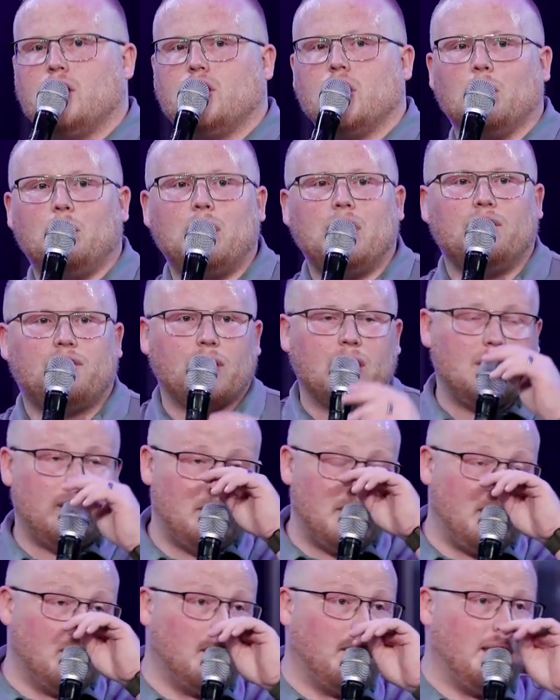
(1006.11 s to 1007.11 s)
Don't be afraid
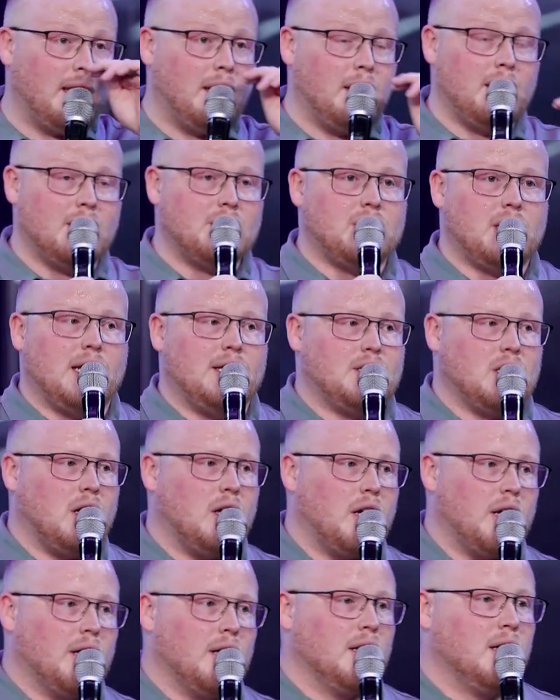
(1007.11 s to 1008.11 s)
to be the one that initiates
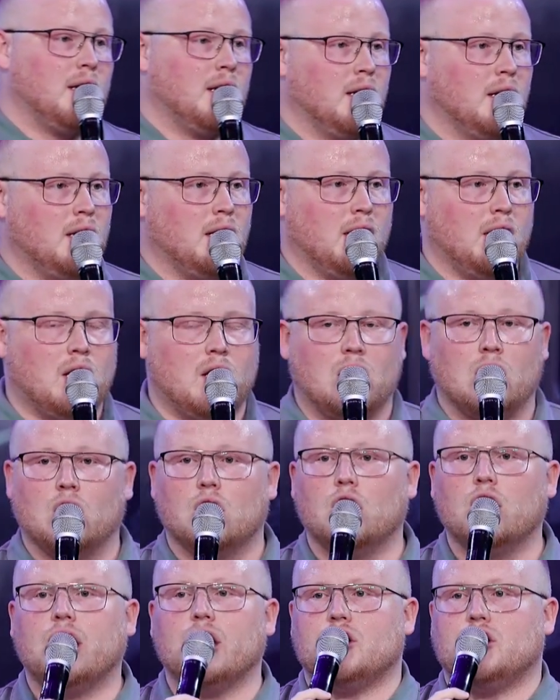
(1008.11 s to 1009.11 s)
honor.
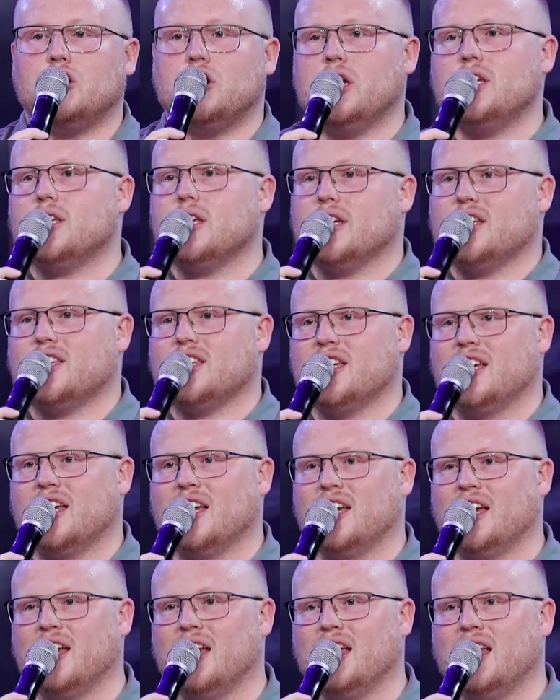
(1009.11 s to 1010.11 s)
Look at Jesus.
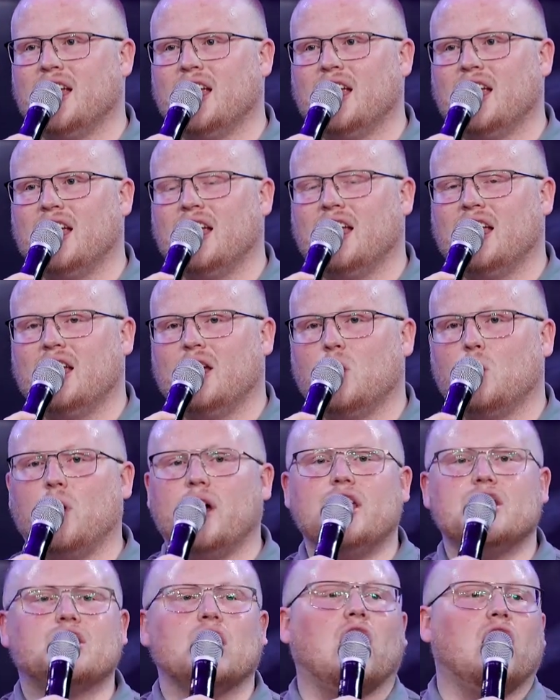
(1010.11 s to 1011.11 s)

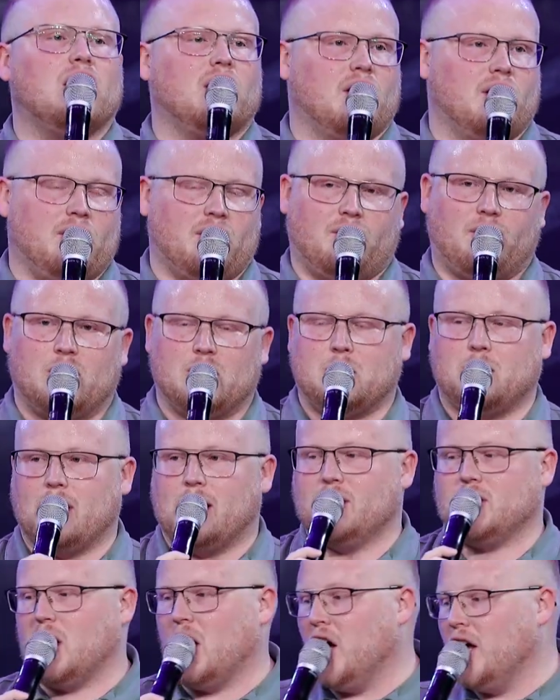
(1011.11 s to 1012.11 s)
What is honor in the first place?